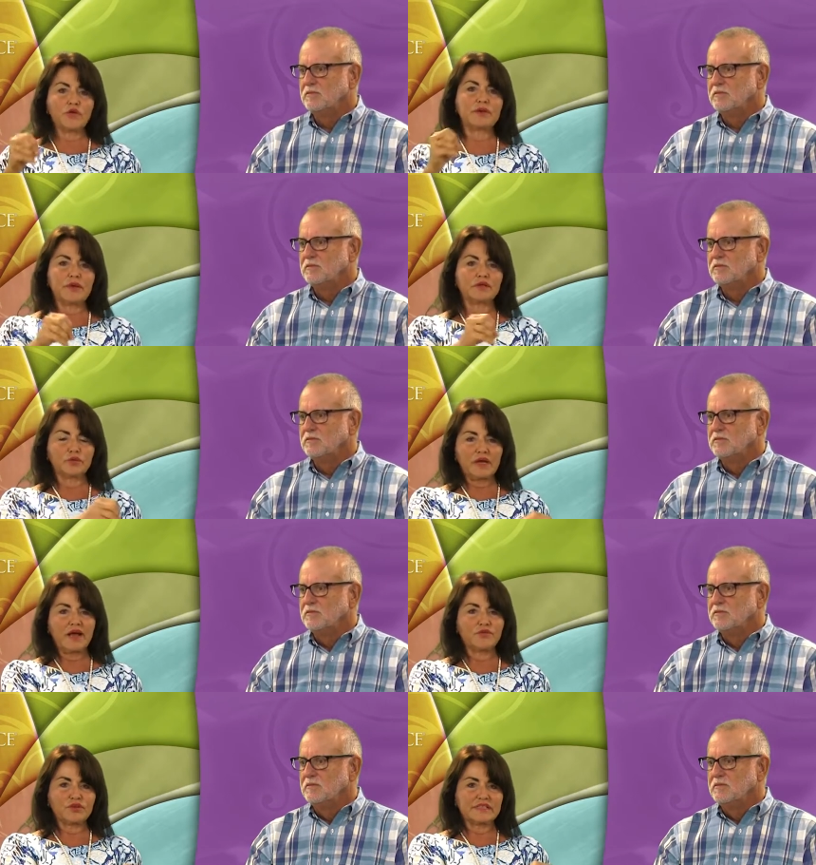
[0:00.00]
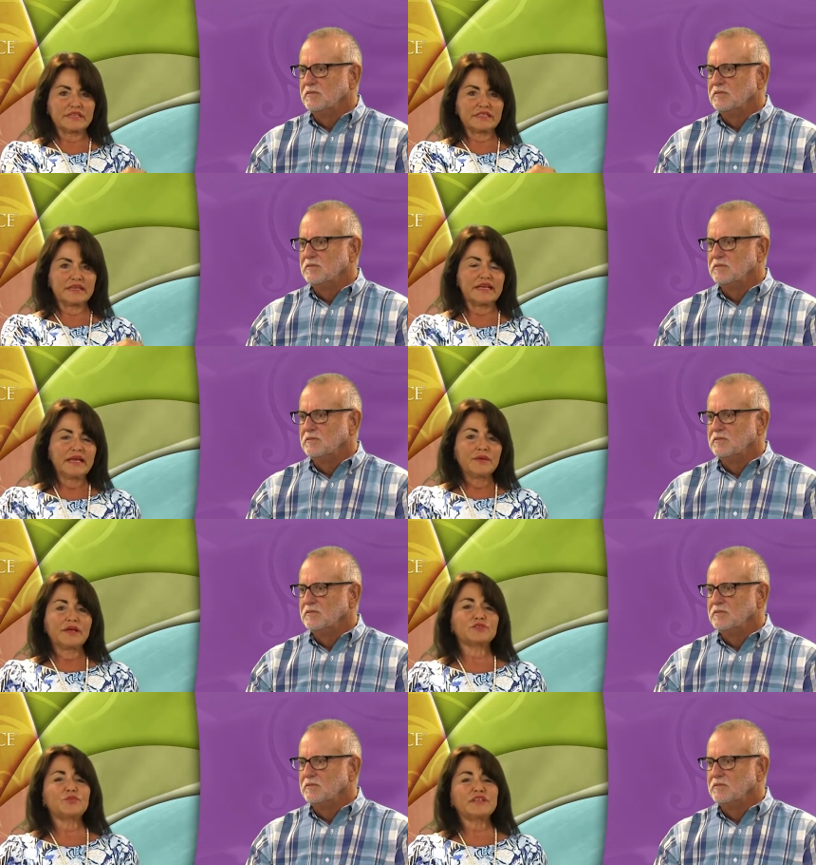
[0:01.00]
Speaker 1: going to be able to recover as easily
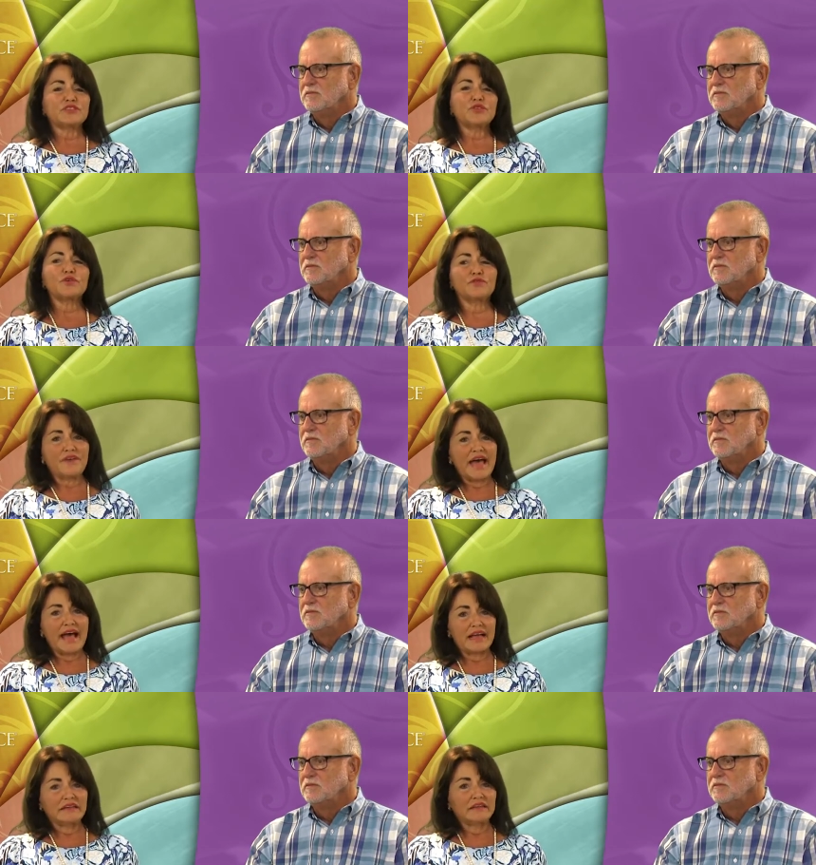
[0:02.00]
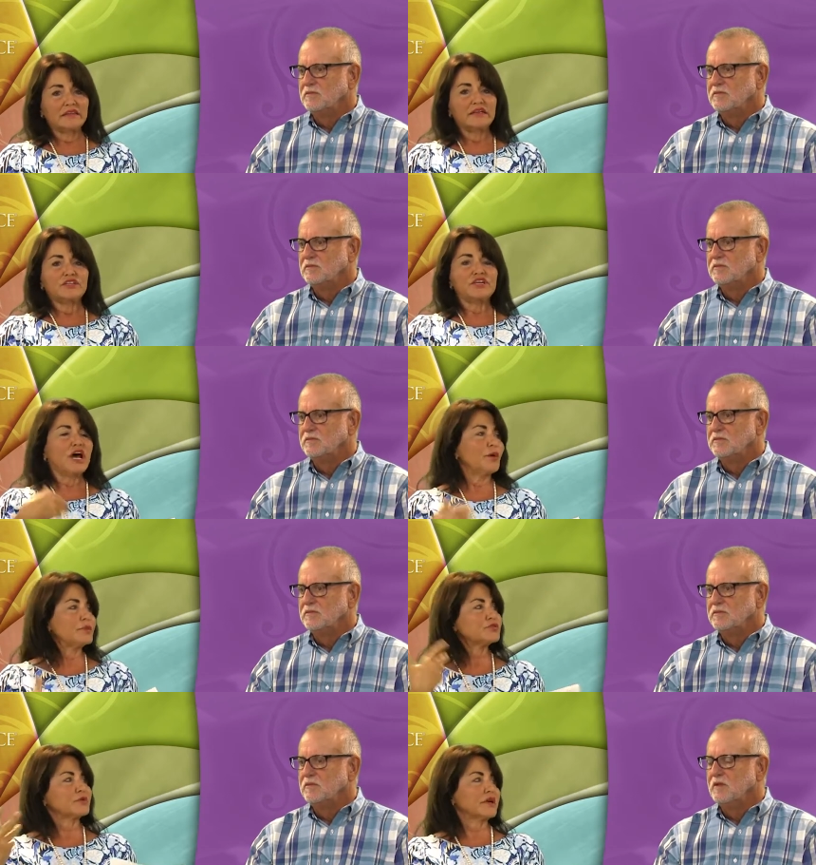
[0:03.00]
because we store fat to
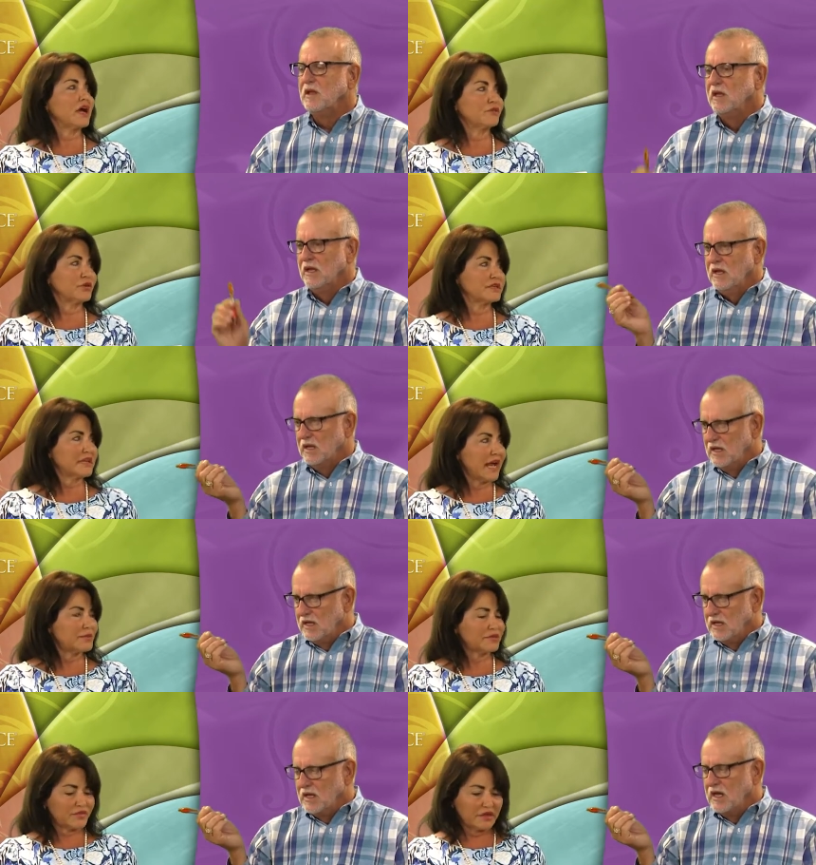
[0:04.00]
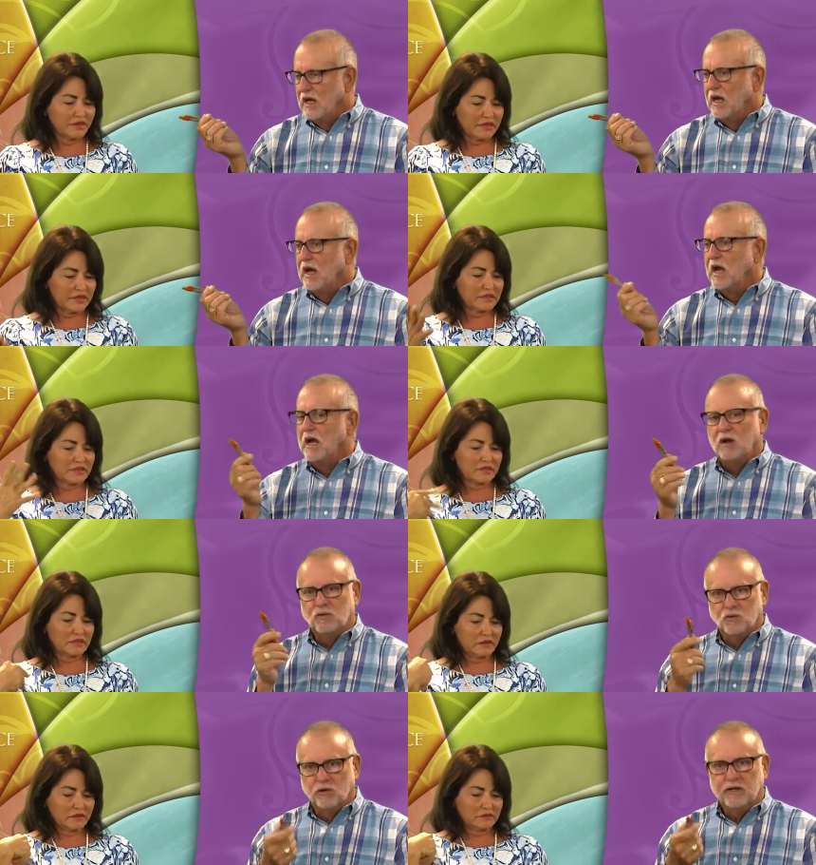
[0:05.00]
help us recover in times of illness. I, I,
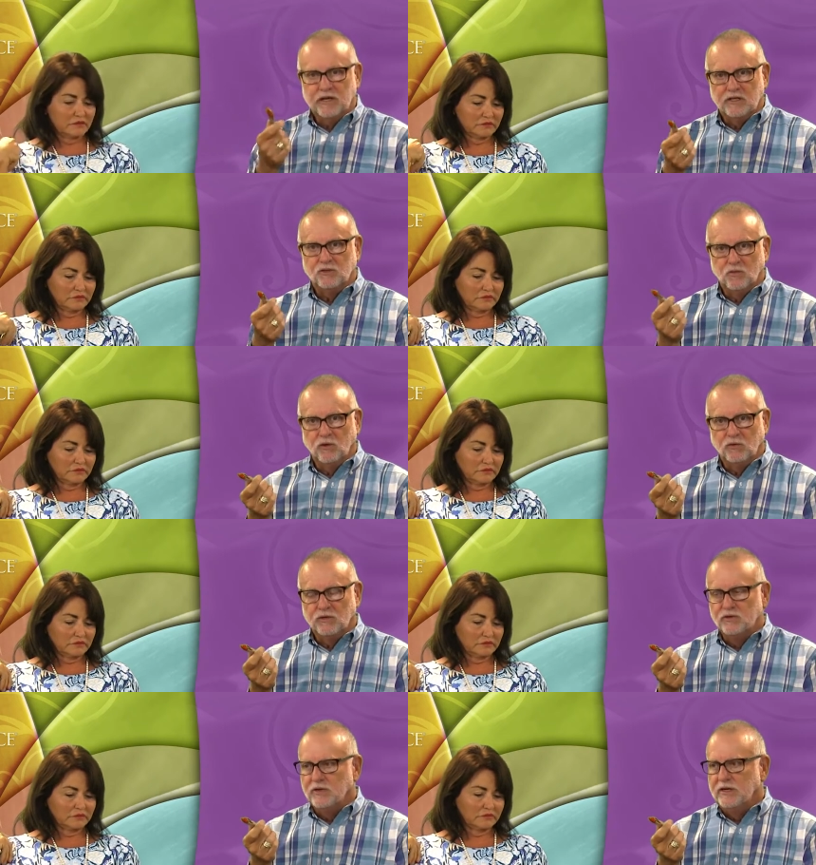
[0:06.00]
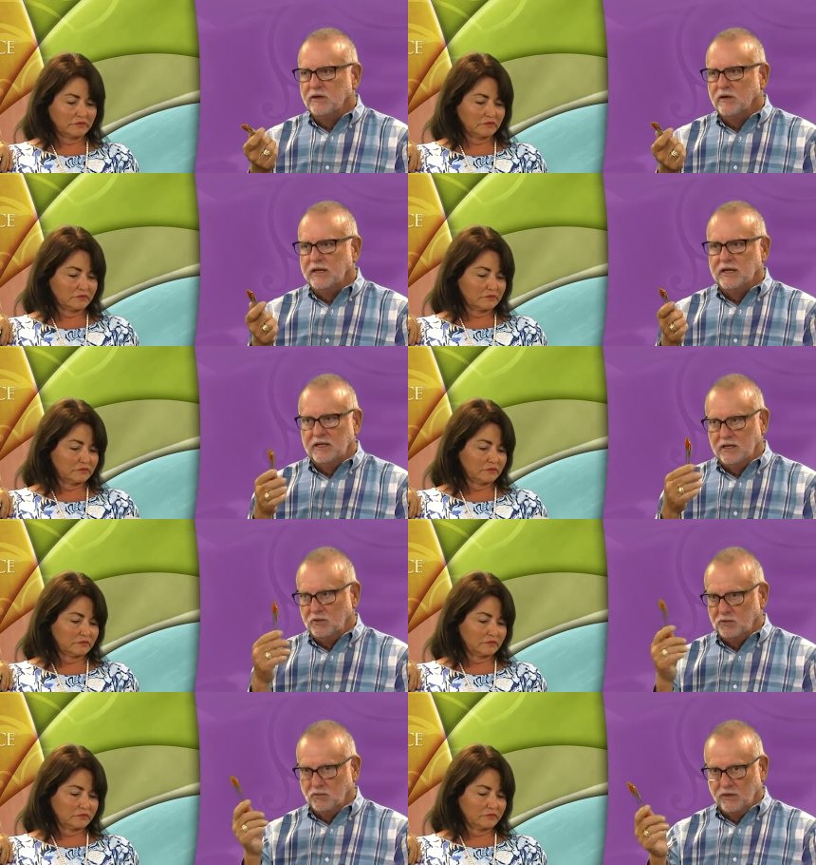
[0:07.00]
was
Speaker 2: working out this morning with a trainer, and
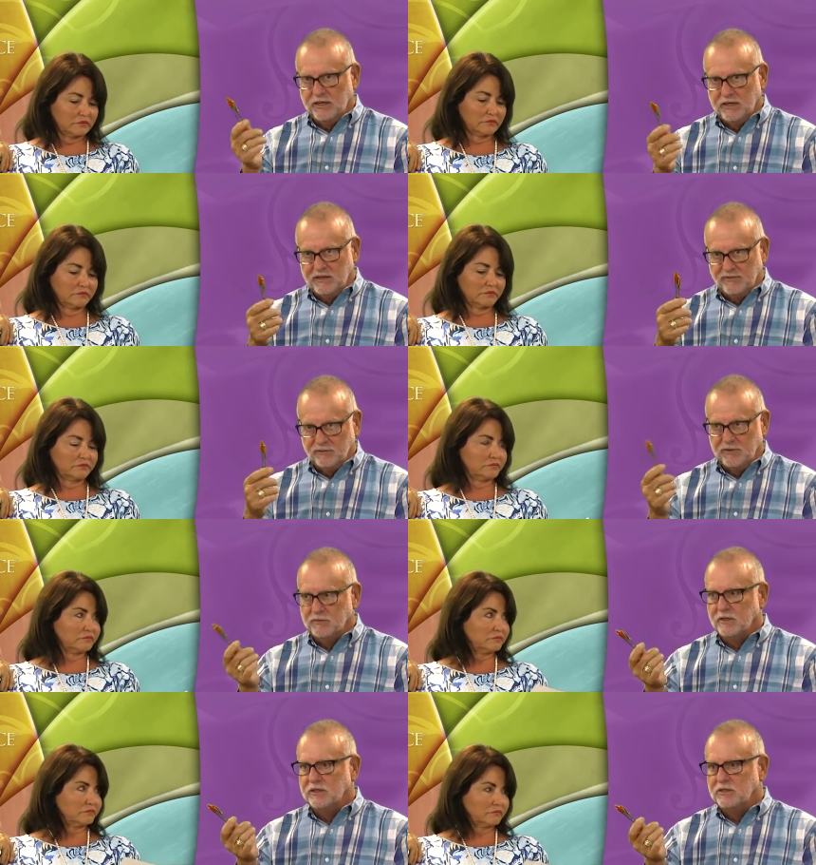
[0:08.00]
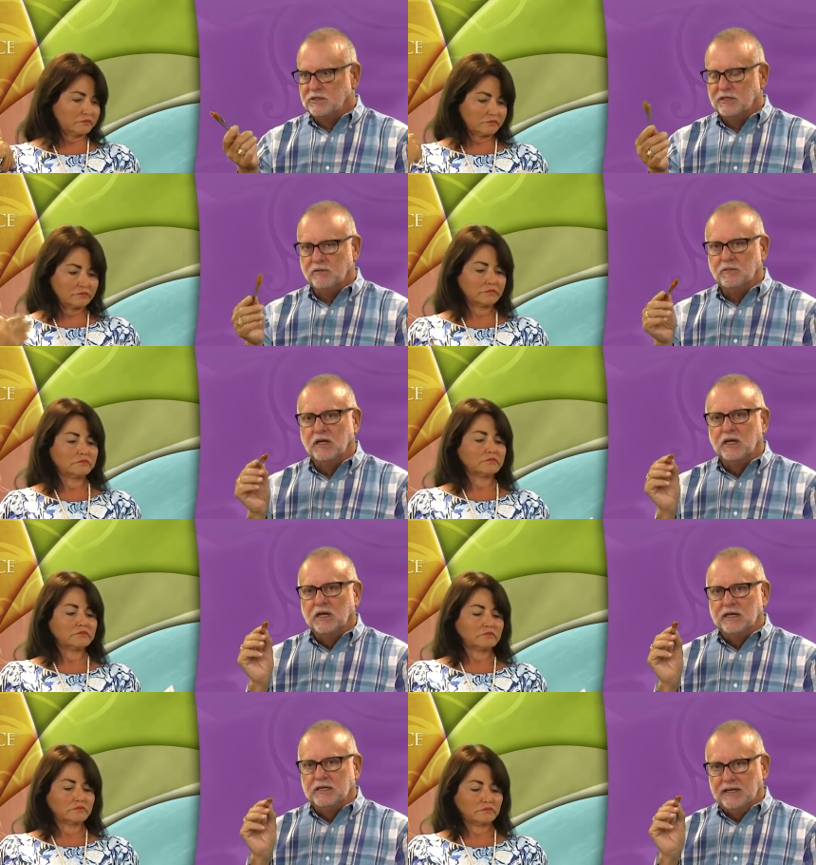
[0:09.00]
he was pointing out different people in the gym,
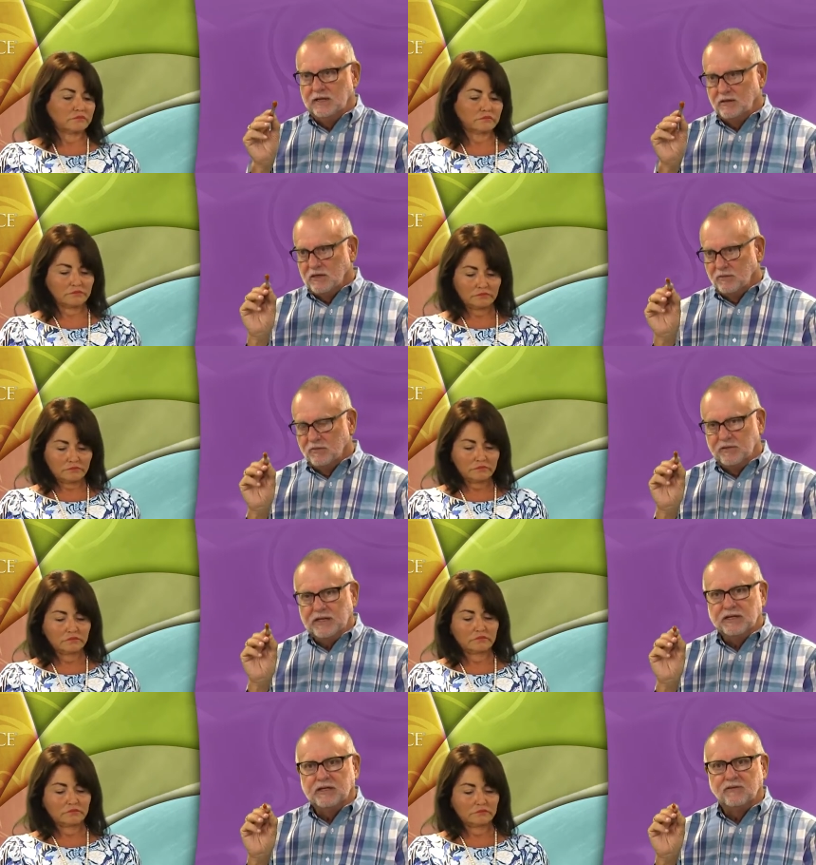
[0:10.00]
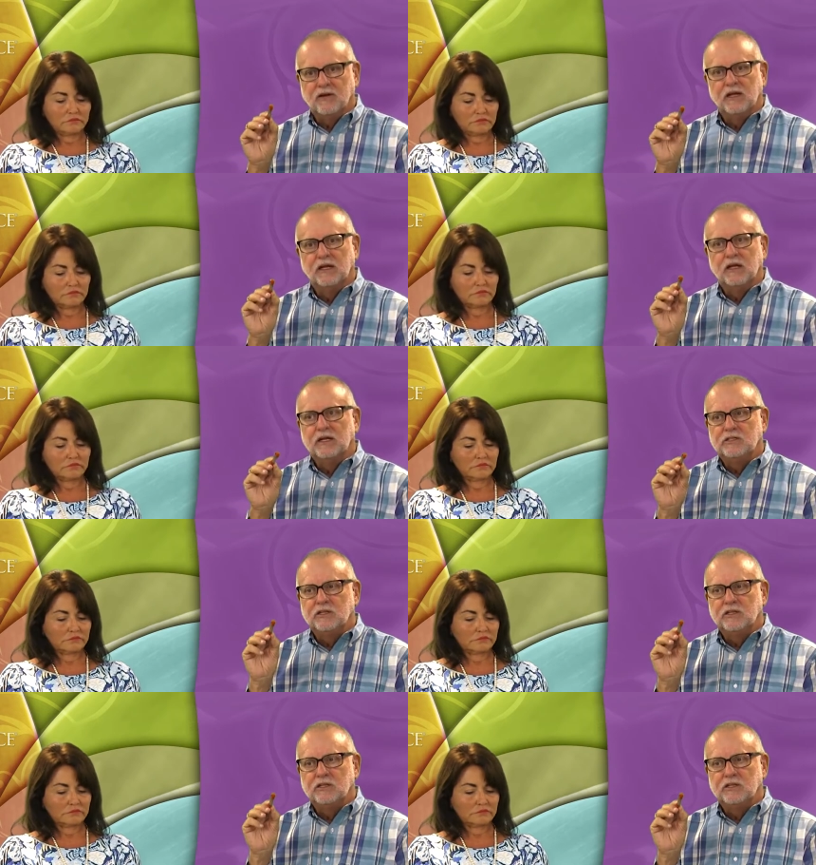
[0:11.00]
and a couple of them he identified. He